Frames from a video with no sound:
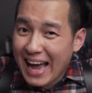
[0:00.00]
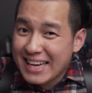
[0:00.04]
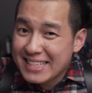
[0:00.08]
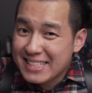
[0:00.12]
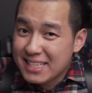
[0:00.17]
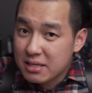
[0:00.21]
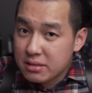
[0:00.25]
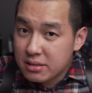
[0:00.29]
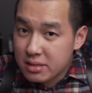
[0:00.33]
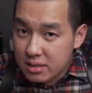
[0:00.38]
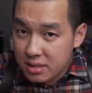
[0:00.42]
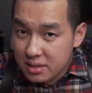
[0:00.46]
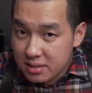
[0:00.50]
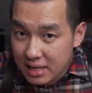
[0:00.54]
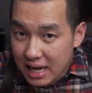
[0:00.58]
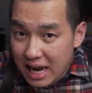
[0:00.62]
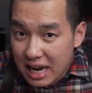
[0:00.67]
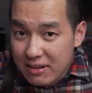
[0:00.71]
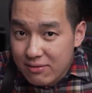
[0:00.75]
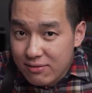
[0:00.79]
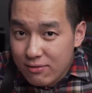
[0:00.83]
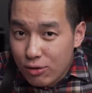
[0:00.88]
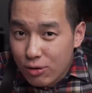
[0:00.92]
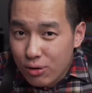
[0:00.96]
as it's
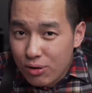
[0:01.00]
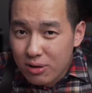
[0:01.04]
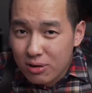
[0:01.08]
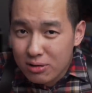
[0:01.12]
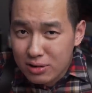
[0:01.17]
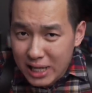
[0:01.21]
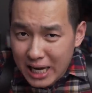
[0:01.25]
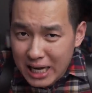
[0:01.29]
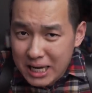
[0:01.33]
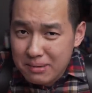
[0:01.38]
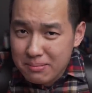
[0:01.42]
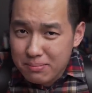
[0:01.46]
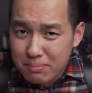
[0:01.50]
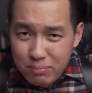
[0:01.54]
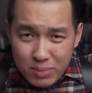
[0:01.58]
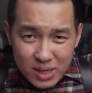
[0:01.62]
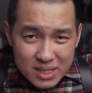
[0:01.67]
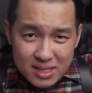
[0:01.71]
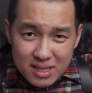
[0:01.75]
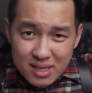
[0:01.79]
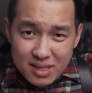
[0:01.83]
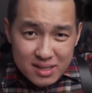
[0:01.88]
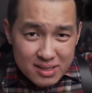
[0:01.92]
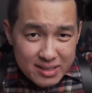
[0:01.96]
designed for light
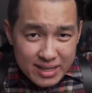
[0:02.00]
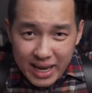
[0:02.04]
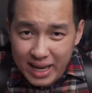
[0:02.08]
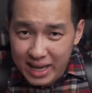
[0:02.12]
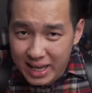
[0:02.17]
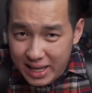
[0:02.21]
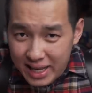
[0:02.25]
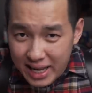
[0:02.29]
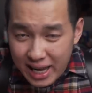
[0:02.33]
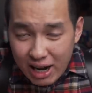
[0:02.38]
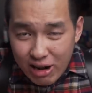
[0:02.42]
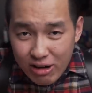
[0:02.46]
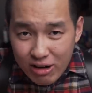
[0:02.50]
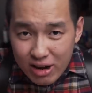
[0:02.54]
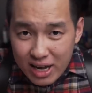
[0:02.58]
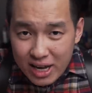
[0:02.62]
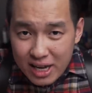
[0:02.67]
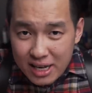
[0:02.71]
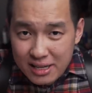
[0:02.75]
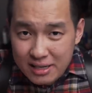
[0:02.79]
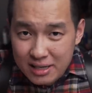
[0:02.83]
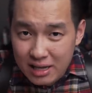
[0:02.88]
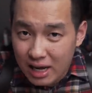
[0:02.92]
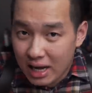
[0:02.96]
business daily
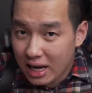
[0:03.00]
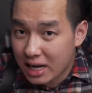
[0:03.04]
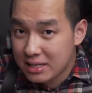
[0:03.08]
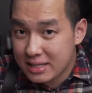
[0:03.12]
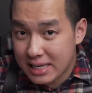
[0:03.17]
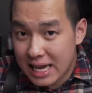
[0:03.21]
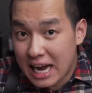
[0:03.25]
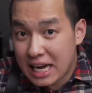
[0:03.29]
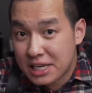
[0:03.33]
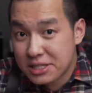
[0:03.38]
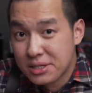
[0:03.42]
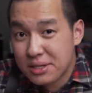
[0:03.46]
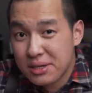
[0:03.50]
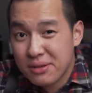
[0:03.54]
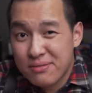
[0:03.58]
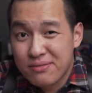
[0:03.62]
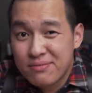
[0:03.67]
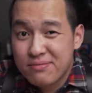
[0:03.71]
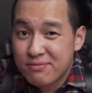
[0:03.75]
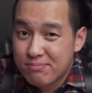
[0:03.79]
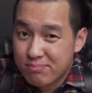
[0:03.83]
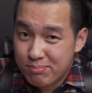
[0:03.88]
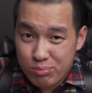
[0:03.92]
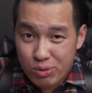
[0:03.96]
carry, it's actually
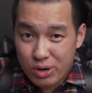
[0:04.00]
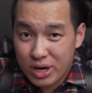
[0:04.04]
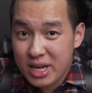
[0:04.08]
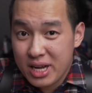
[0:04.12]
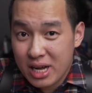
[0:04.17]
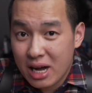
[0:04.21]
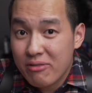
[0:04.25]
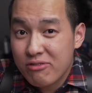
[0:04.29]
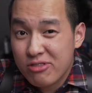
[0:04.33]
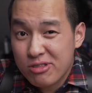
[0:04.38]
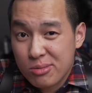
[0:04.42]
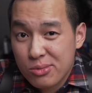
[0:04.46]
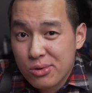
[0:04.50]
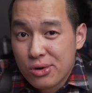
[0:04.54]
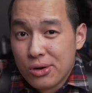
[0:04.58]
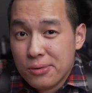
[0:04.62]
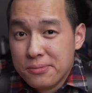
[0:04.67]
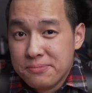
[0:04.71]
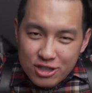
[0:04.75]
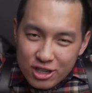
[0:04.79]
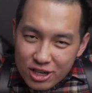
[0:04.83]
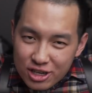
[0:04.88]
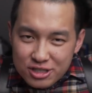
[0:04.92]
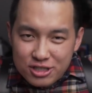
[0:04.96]
pretty
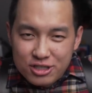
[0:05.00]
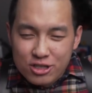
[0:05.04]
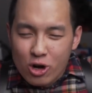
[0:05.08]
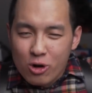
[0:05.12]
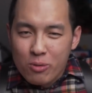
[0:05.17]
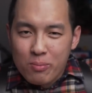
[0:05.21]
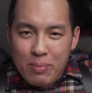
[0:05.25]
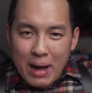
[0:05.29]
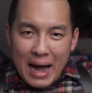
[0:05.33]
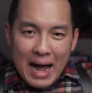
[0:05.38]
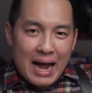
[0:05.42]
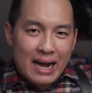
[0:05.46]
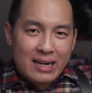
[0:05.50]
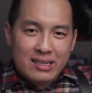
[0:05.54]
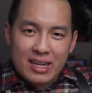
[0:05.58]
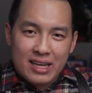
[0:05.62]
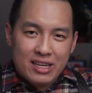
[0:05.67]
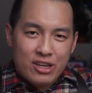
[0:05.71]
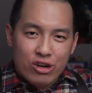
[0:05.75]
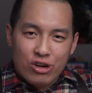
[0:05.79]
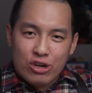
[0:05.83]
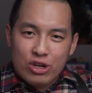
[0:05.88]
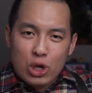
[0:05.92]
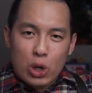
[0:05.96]
comfortable. Just don't pack
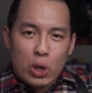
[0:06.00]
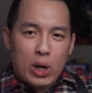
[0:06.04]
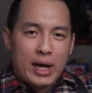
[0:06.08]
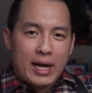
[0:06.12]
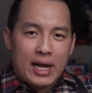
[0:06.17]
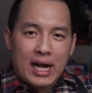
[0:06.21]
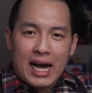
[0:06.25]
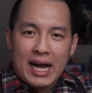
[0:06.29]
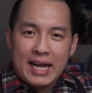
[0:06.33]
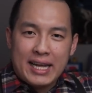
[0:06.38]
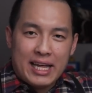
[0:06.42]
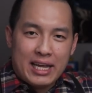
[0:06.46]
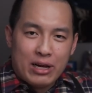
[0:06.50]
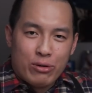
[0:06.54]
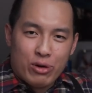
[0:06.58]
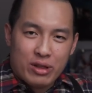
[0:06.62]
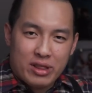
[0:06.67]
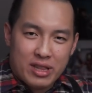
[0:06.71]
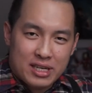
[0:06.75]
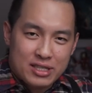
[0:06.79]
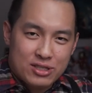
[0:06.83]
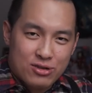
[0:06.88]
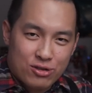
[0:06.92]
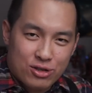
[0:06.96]
like you're going hiking
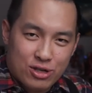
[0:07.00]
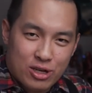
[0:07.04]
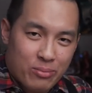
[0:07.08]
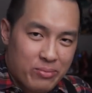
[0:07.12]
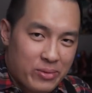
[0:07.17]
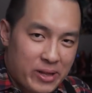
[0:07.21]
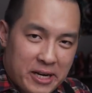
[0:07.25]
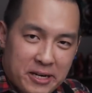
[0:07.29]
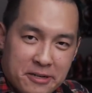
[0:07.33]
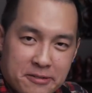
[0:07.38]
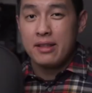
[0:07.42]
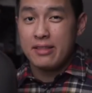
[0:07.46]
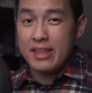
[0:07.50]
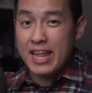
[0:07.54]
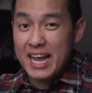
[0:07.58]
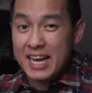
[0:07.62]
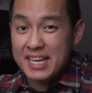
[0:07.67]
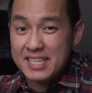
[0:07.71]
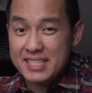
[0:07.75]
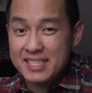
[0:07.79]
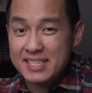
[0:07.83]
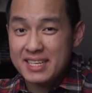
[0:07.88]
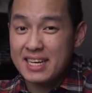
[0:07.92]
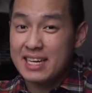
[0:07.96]
with this or something.
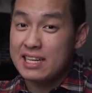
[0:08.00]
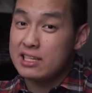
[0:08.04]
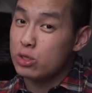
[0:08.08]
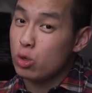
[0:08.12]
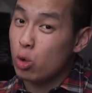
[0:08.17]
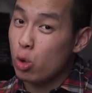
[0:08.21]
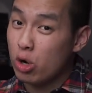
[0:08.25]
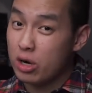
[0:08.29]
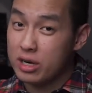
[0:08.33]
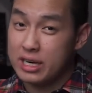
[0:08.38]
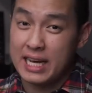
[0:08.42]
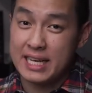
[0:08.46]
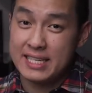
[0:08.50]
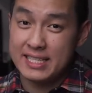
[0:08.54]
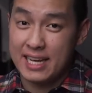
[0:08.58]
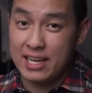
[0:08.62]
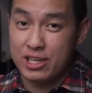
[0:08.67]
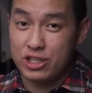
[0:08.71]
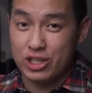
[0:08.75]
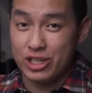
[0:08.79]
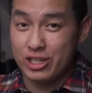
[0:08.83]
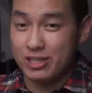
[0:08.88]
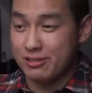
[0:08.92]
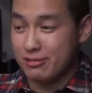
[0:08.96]
Next is
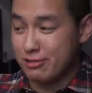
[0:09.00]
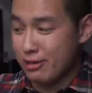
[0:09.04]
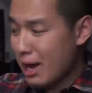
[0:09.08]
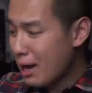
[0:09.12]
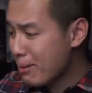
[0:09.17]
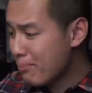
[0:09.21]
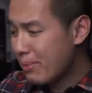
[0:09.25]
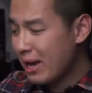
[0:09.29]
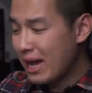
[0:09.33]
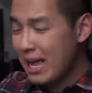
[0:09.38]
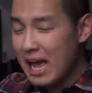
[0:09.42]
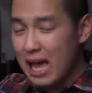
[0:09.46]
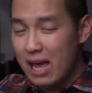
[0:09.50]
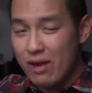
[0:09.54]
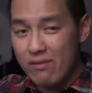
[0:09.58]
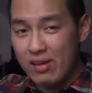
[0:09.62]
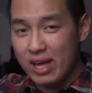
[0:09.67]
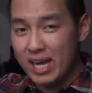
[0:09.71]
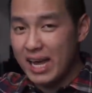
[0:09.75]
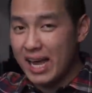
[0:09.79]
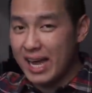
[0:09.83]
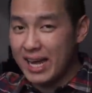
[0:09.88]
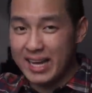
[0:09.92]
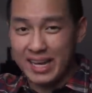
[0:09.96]
organization. Not by
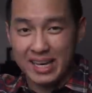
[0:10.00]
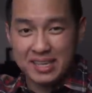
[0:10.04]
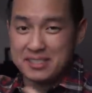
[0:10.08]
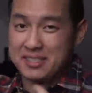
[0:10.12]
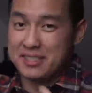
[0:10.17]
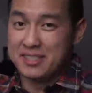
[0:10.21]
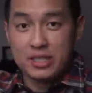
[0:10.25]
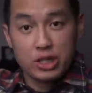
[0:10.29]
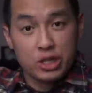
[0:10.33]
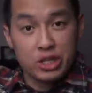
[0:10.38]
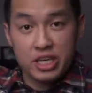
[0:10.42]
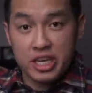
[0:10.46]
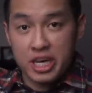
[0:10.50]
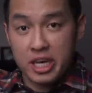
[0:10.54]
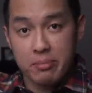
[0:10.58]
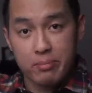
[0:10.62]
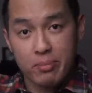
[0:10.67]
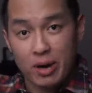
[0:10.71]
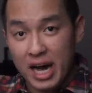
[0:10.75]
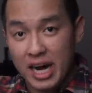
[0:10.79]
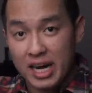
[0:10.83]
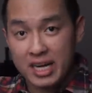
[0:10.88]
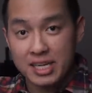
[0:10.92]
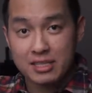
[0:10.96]
having a
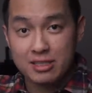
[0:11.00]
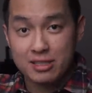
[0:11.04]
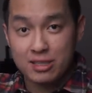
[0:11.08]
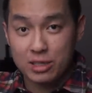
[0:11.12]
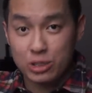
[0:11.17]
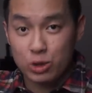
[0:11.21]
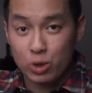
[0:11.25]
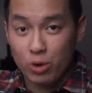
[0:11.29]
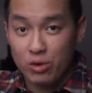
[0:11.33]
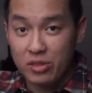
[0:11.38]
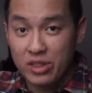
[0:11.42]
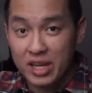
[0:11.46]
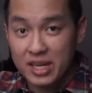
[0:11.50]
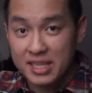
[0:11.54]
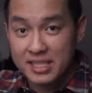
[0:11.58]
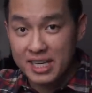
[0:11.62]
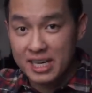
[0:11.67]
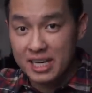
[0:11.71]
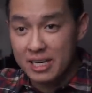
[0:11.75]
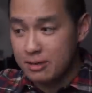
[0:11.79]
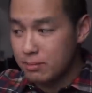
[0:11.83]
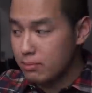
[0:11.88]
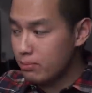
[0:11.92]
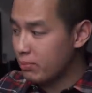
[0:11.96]
gazillion pockets to store things
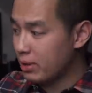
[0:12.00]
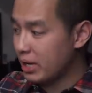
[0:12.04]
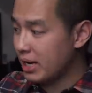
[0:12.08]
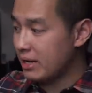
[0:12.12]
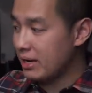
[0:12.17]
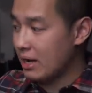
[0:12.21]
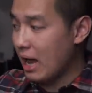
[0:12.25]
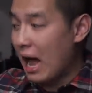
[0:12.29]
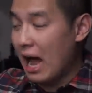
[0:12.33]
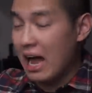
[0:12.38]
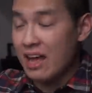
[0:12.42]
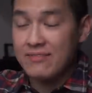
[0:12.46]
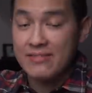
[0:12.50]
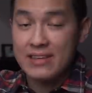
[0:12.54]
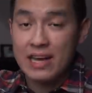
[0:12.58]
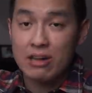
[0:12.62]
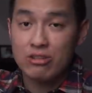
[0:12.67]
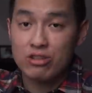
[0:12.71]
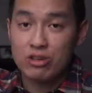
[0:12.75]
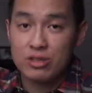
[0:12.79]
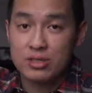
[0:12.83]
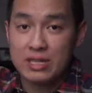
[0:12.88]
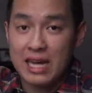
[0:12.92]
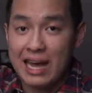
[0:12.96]
in, but I
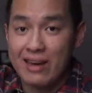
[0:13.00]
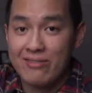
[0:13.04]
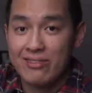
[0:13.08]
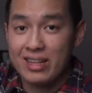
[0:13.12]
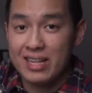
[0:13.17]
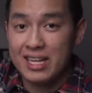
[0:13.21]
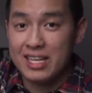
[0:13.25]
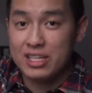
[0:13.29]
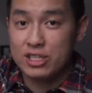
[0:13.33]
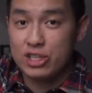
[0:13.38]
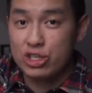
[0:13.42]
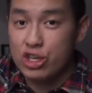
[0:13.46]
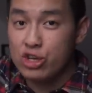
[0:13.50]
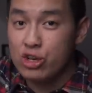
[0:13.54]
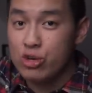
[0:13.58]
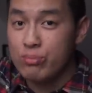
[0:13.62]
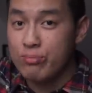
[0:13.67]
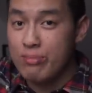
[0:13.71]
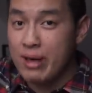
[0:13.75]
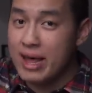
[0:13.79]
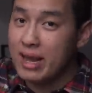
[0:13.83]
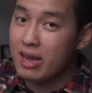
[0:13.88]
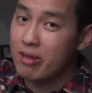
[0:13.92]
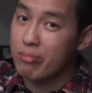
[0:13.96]
found just having these two
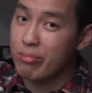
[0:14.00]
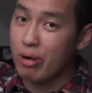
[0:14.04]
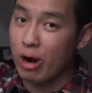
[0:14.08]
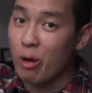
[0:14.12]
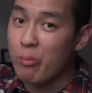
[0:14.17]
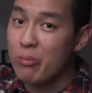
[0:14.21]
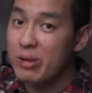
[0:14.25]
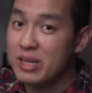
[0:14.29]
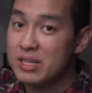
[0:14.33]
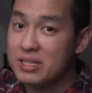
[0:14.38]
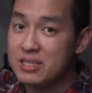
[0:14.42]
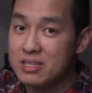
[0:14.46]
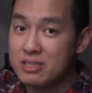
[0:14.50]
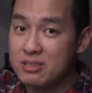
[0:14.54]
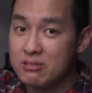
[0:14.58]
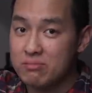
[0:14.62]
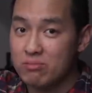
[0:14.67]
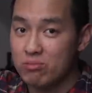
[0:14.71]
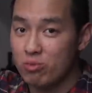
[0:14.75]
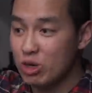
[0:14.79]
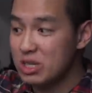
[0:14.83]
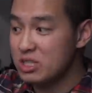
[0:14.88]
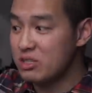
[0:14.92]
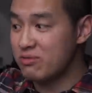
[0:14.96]
main compartments
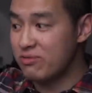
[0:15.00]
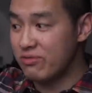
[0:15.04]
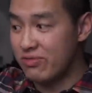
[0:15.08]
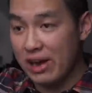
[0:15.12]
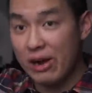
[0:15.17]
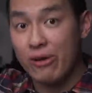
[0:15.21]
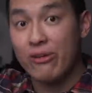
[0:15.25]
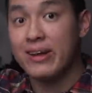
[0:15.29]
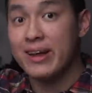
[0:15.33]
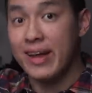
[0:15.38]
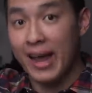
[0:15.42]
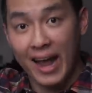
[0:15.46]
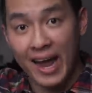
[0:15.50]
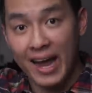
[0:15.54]
was very